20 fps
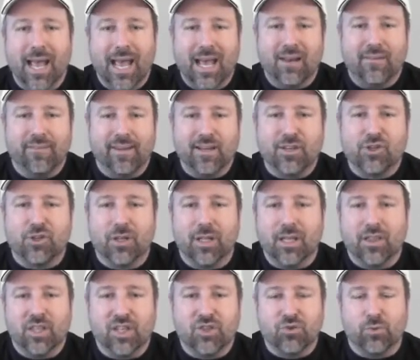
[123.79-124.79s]
And
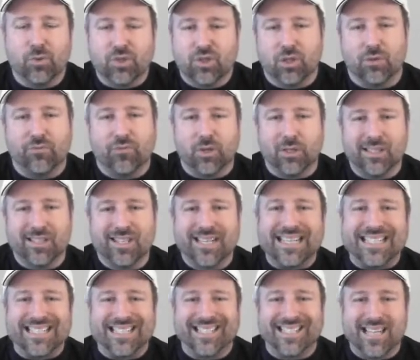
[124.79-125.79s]
eventually this was the
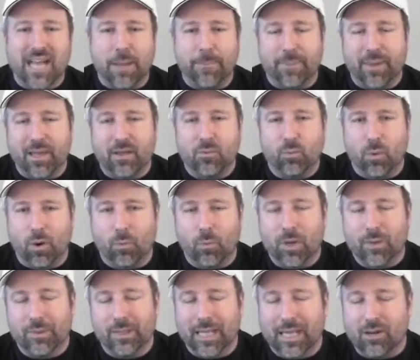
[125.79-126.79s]
first step in what
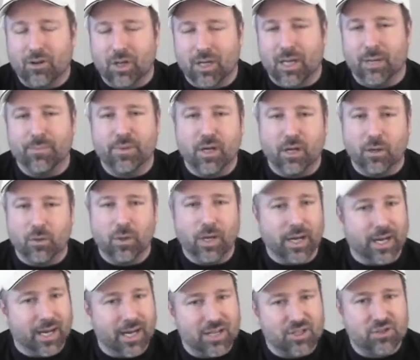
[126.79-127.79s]
we would later come known
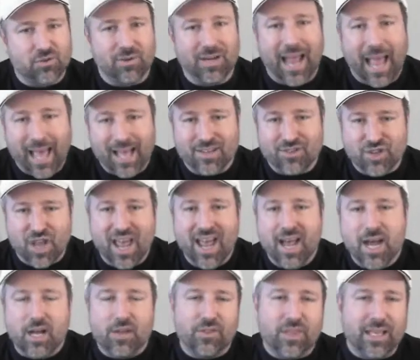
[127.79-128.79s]
in history as
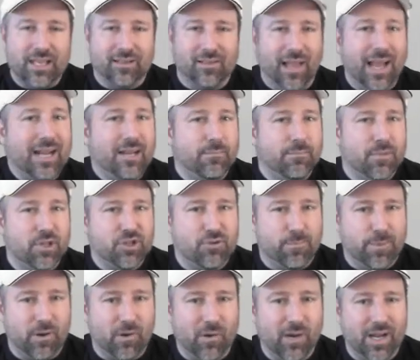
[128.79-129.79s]
the
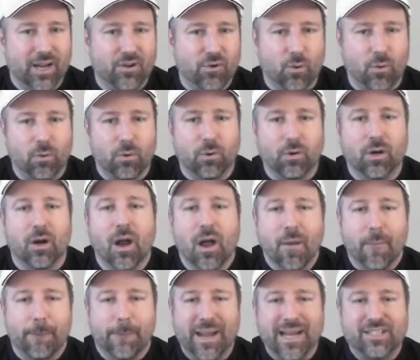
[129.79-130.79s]
Enlightenment period, or
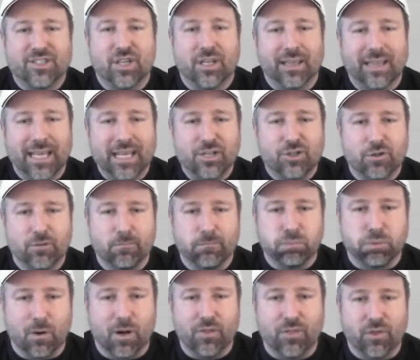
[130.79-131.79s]
basically
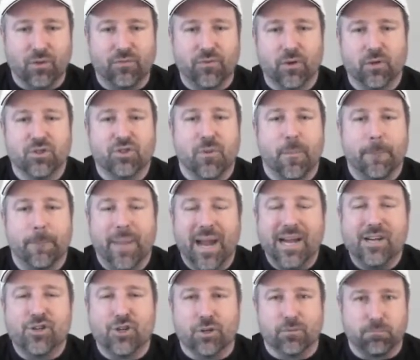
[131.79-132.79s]
the first
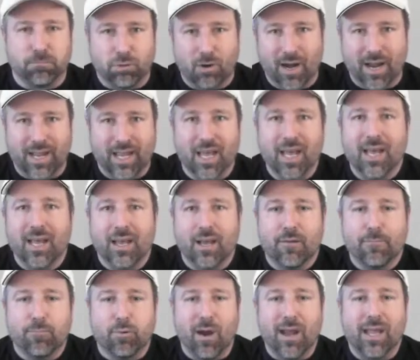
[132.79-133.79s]
major break
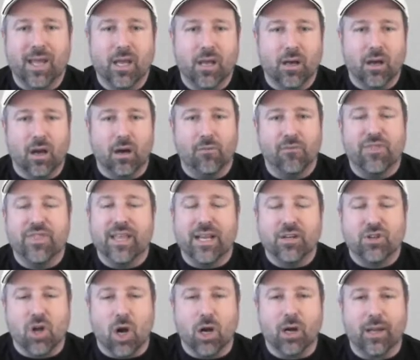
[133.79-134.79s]
in breaking of the
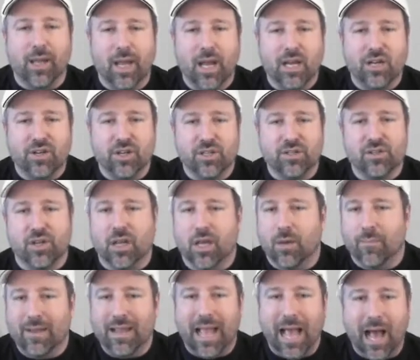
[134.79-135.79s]
Dark Ages and
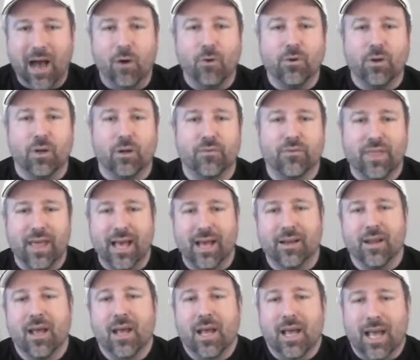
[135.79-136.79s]
coming out of
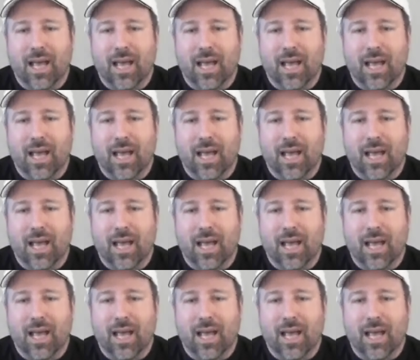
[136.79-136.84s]
that.